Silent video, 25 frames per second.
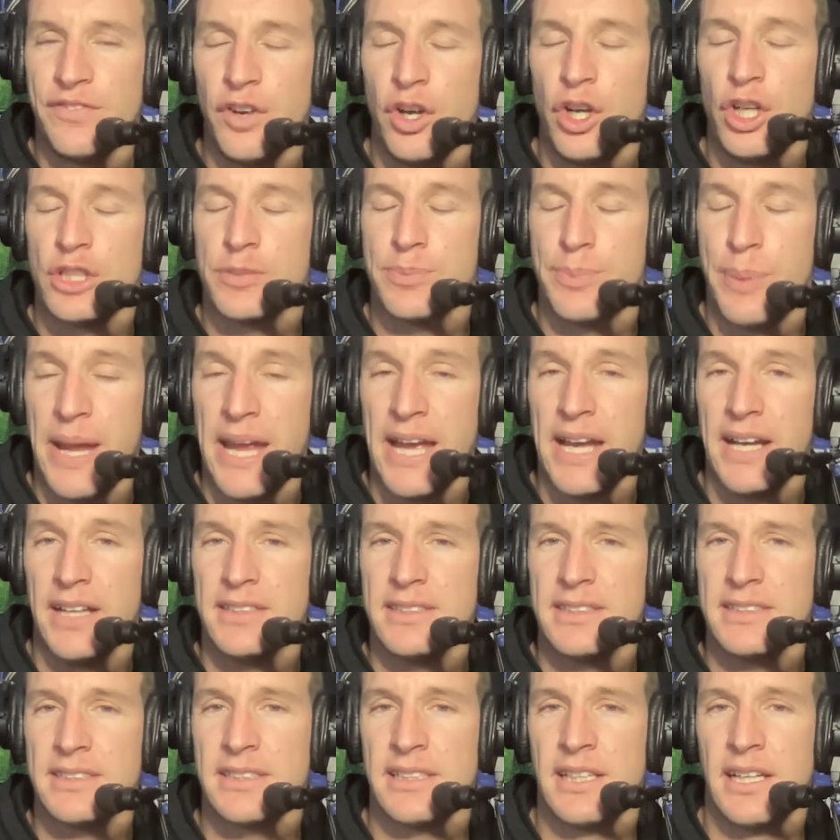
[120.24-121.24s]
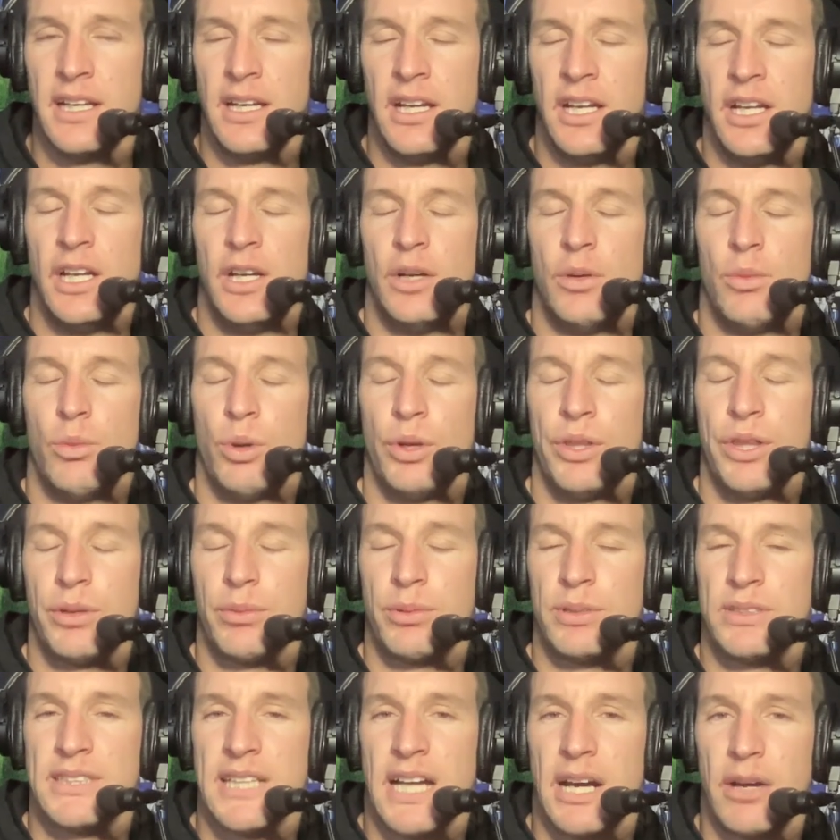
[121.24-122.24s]
first bounce, would the
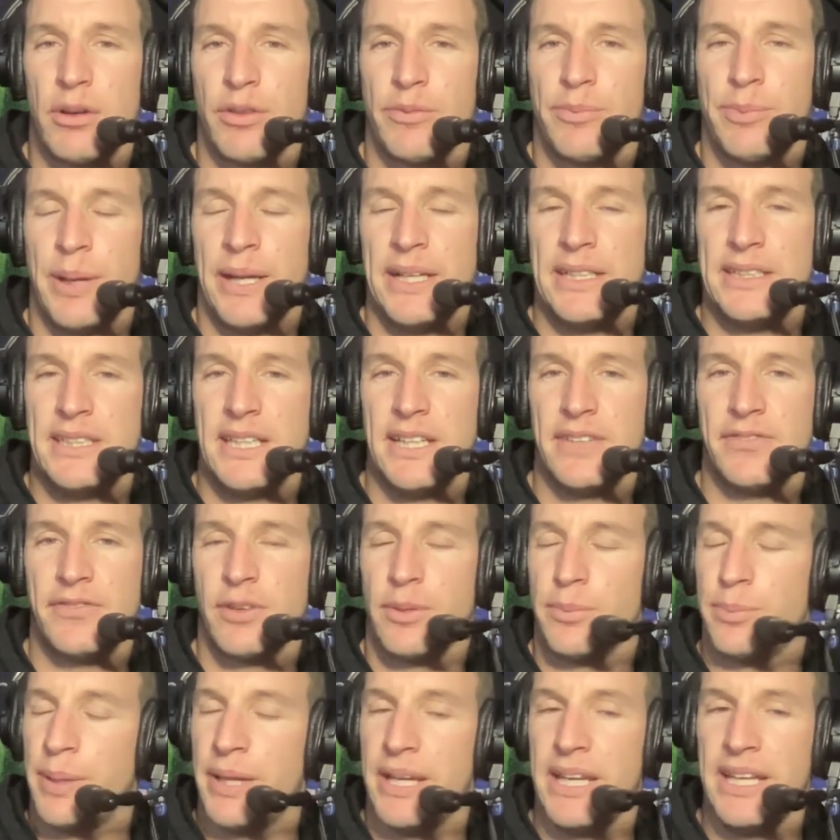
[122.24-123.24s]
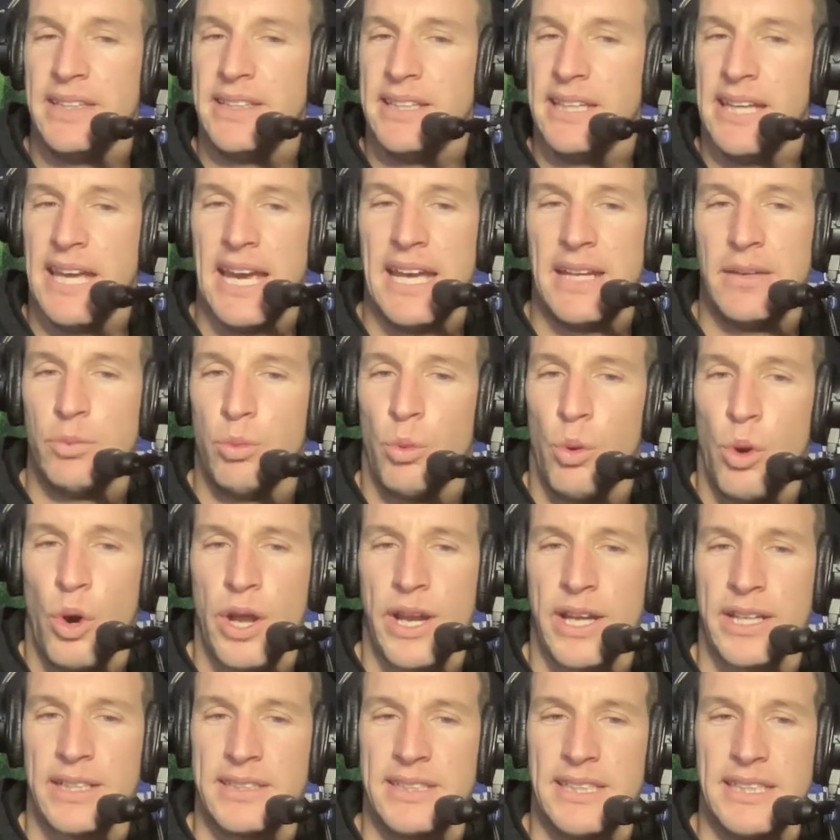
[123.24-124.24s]
result have been different? But in the end,
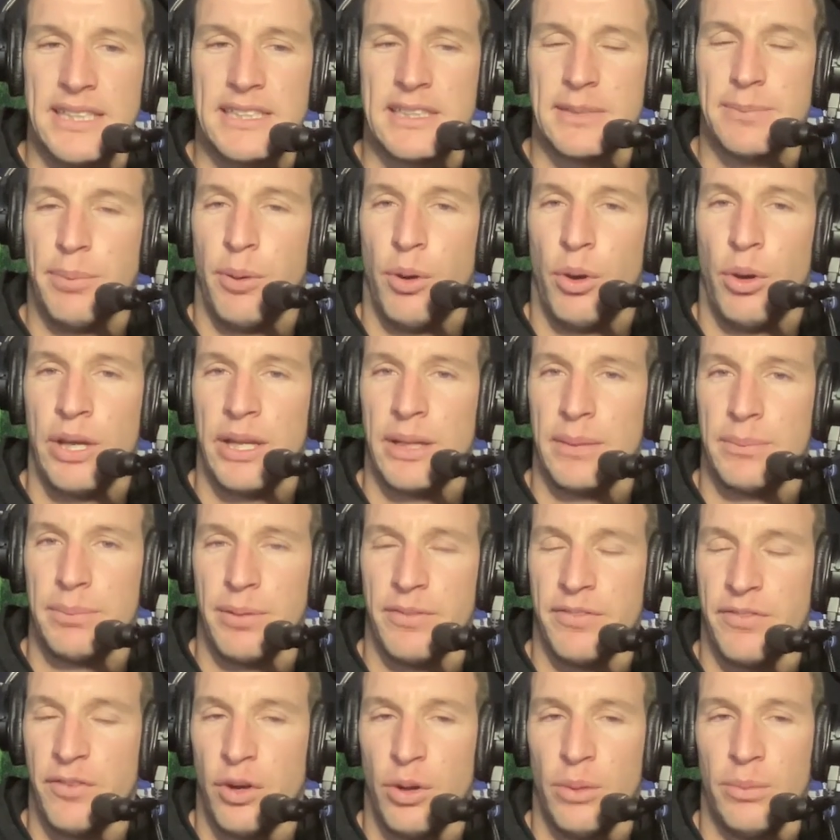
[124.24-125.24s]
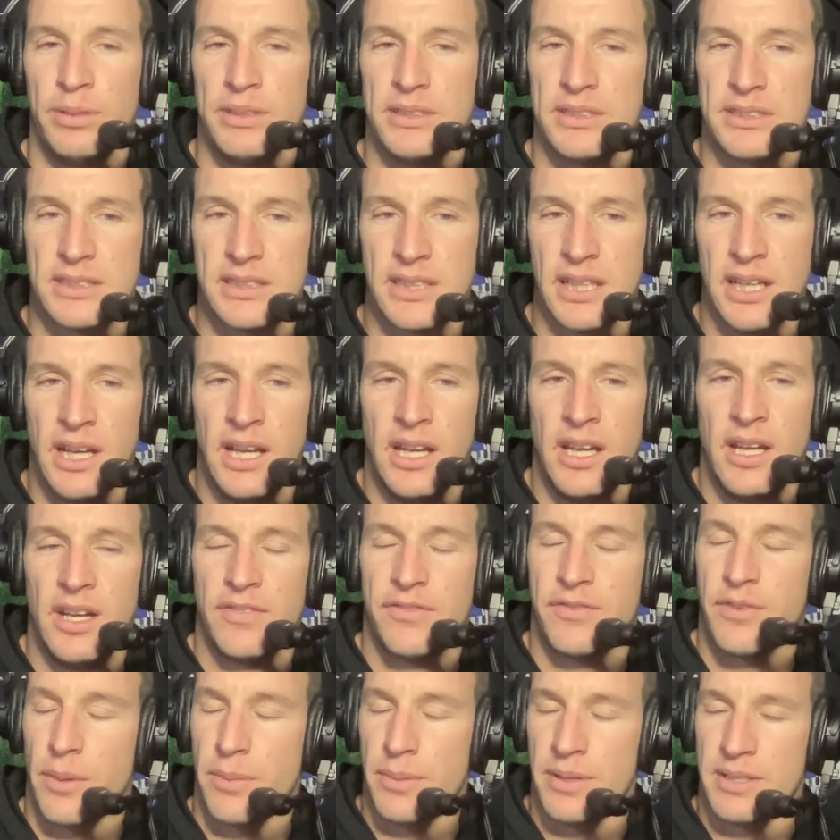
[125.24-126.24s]
what a disappointing performance
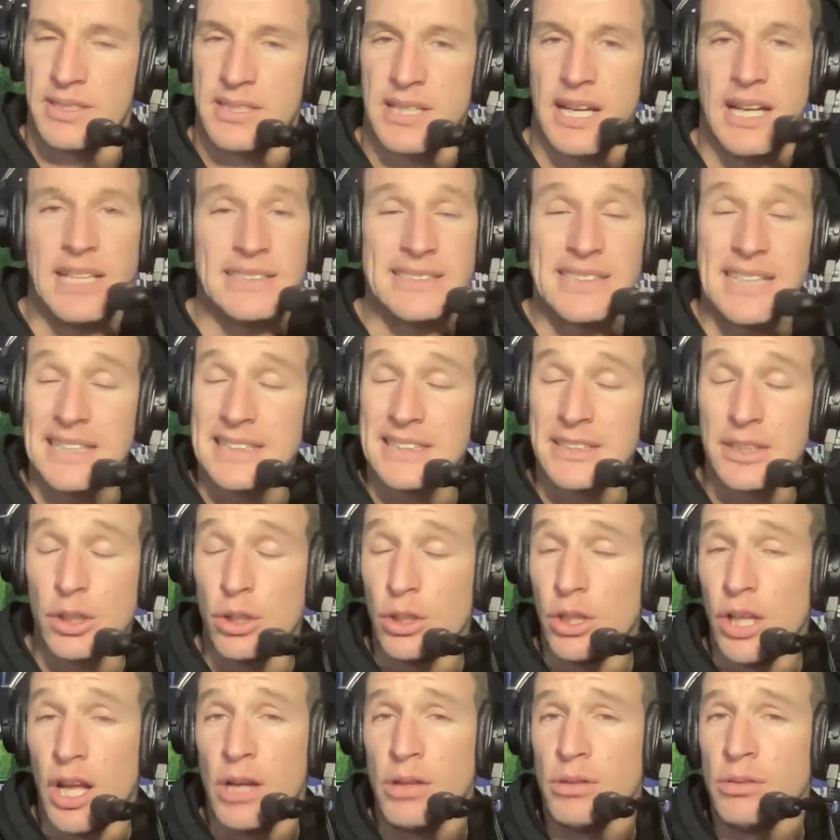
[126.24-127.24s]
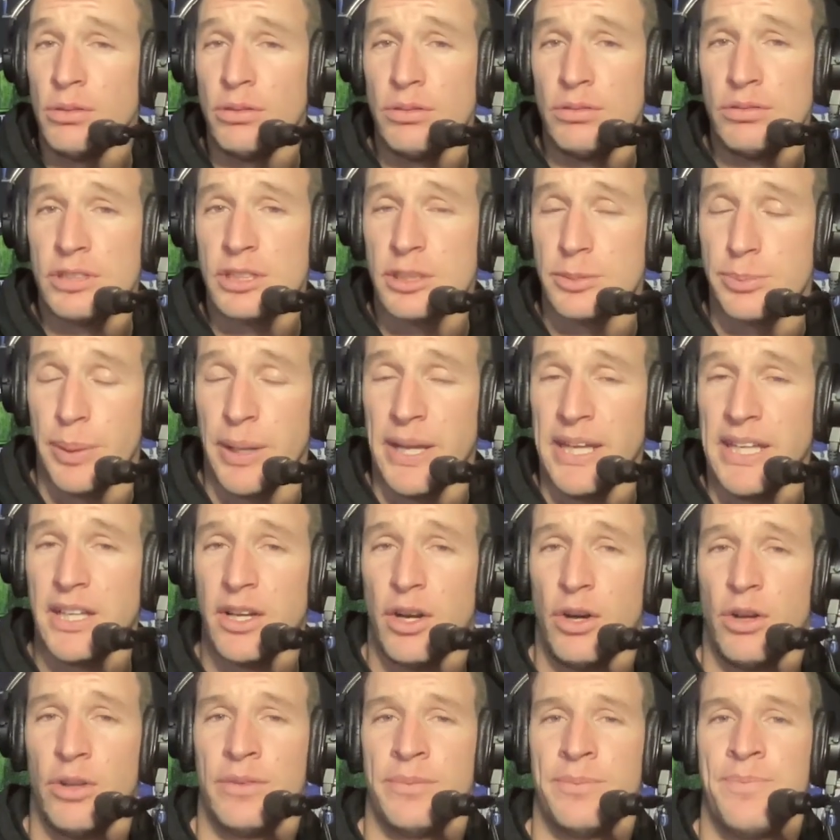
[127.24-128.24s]
from the Suns. That's all I'll speak
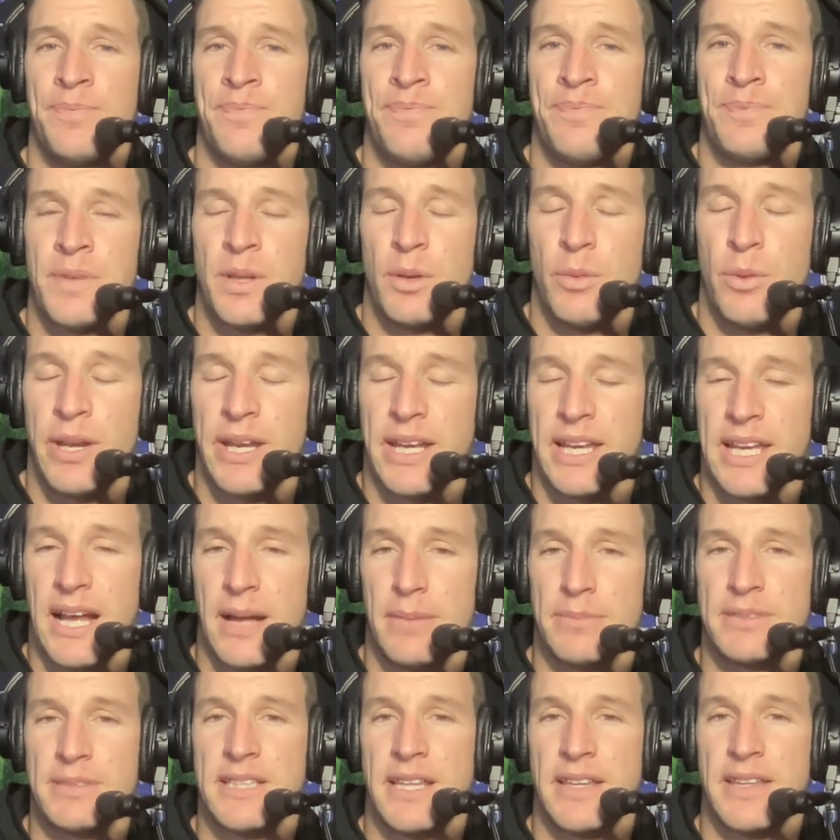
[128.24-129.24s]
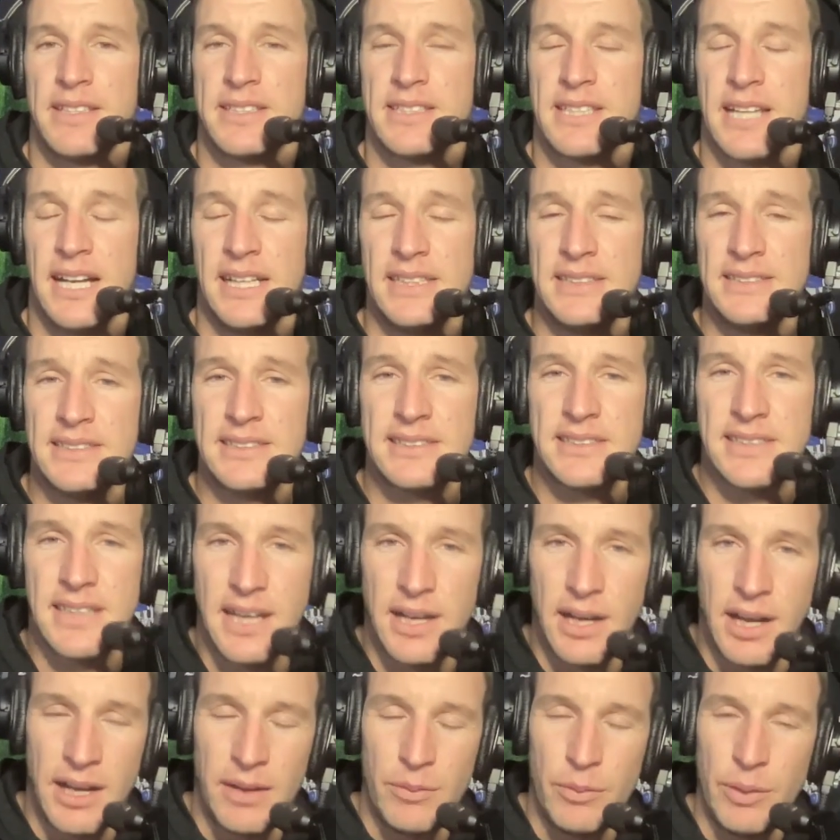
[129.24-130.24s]
on when it comes to the Suns.
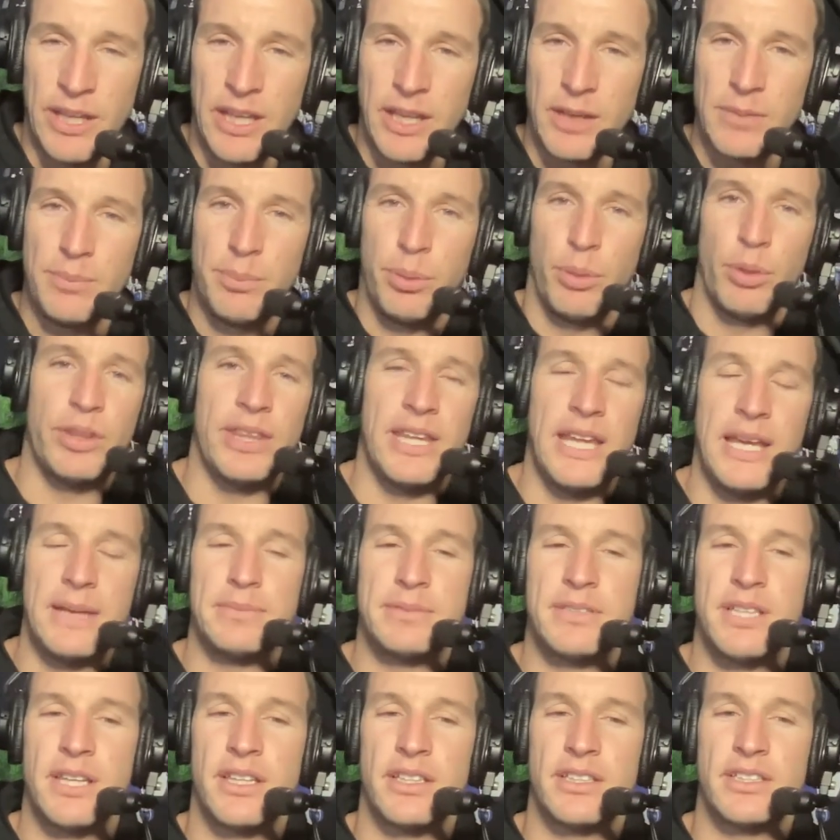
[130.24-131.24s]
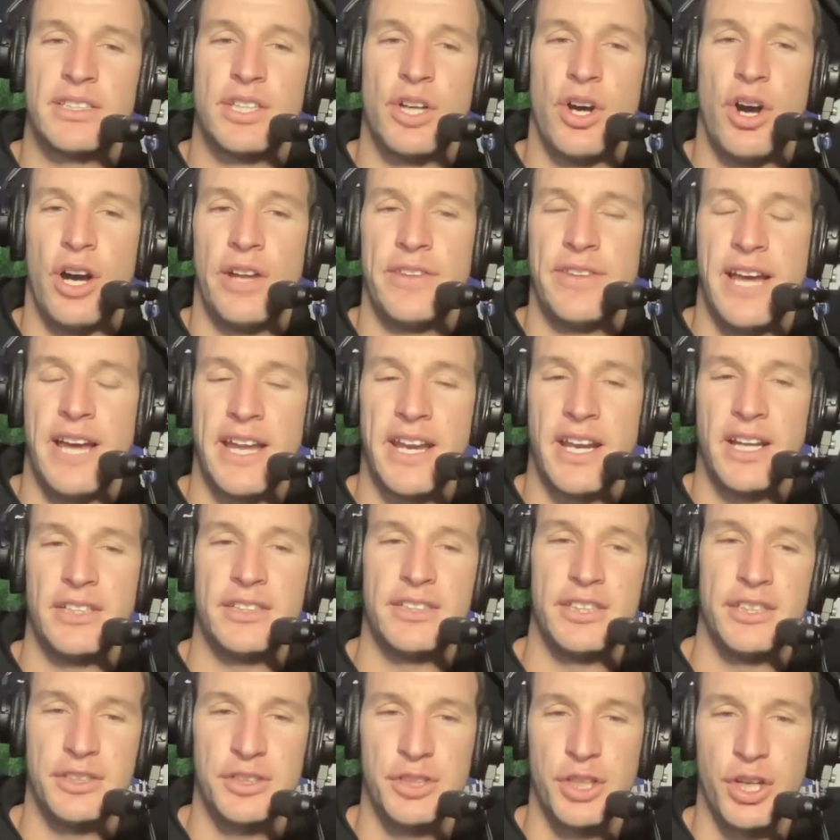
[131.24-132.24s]
We can put them to the side. They
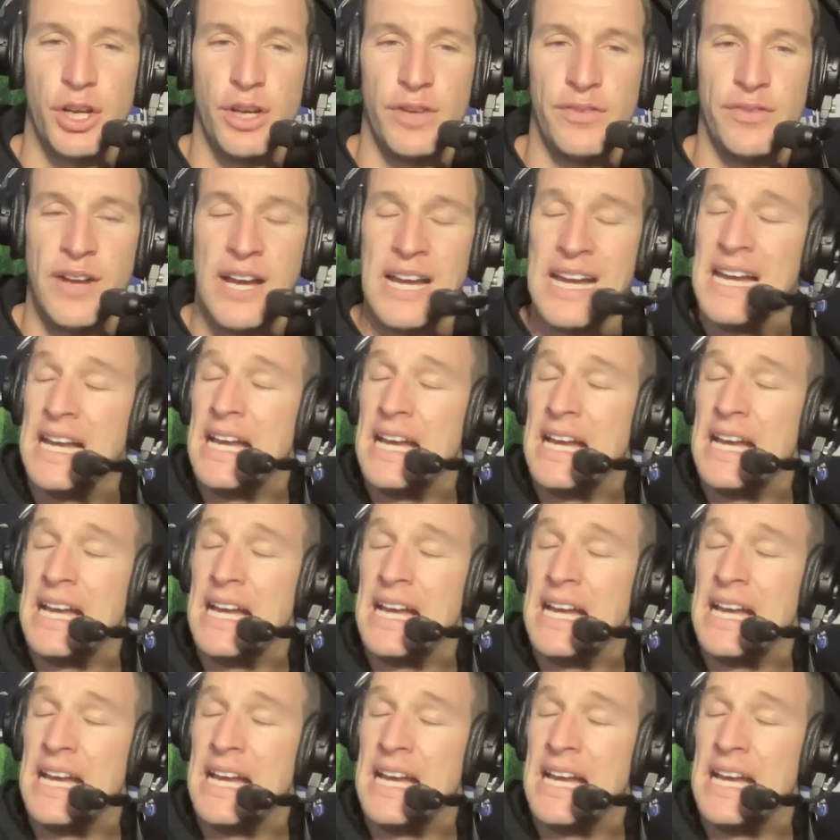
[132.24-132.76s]
don't deserve